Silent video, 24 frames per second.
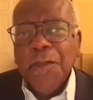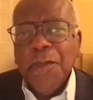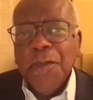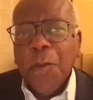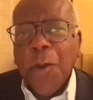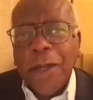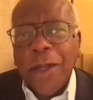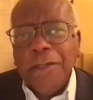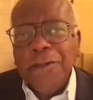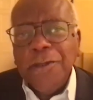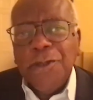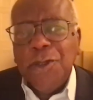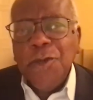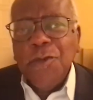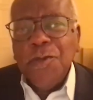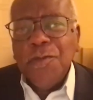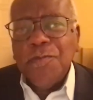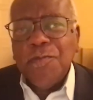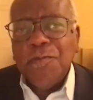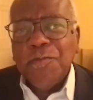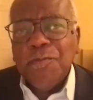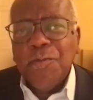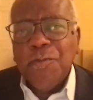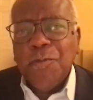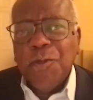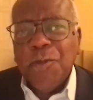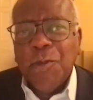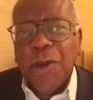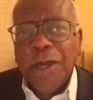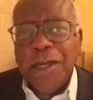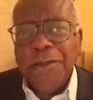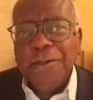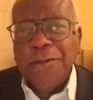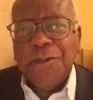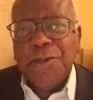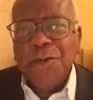why don't you
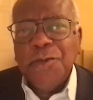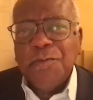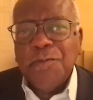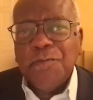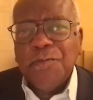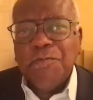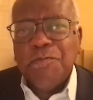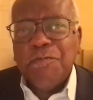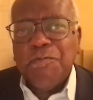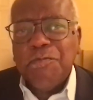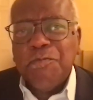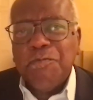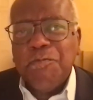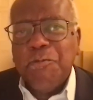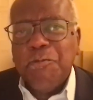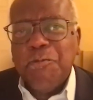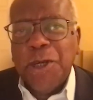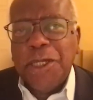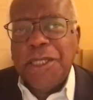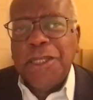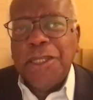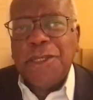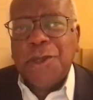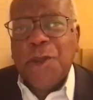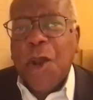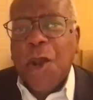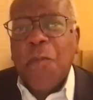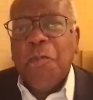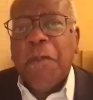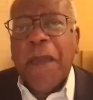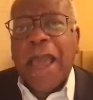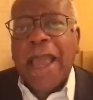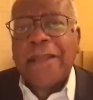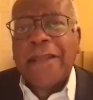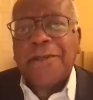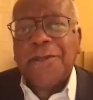British go
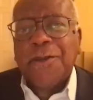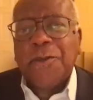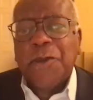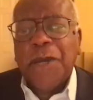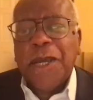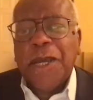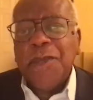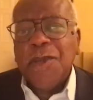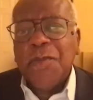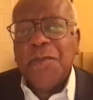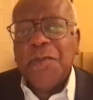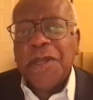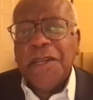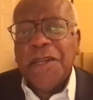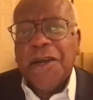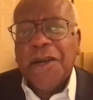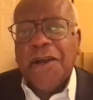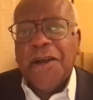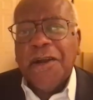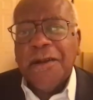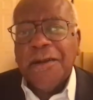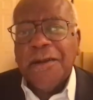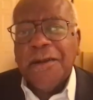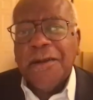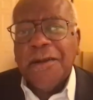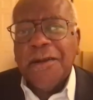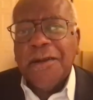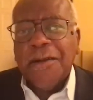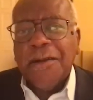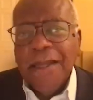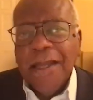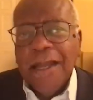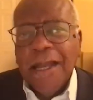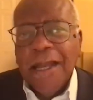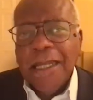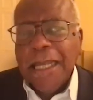back to where you belong?
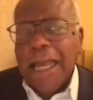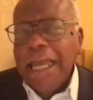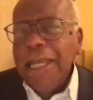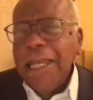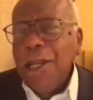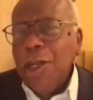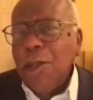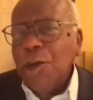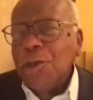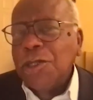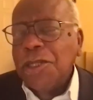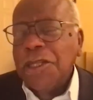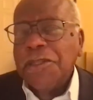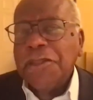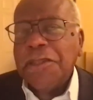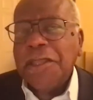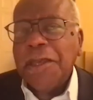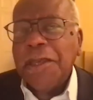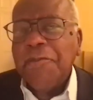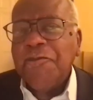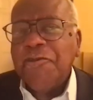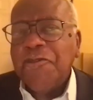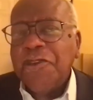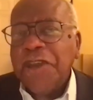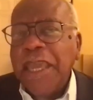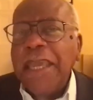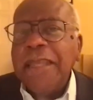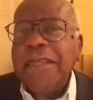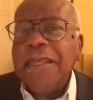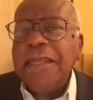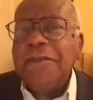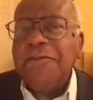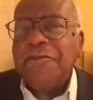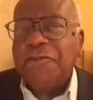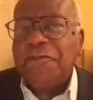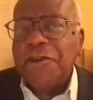And I looked at them,
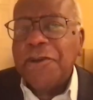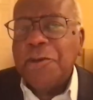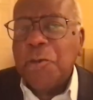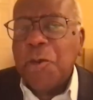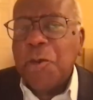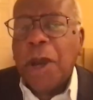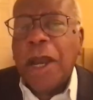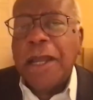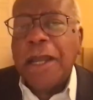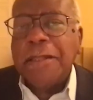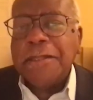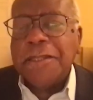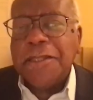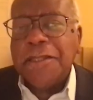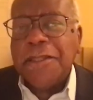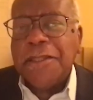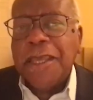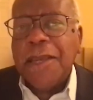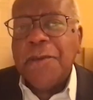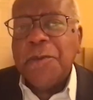forgetting for a while that they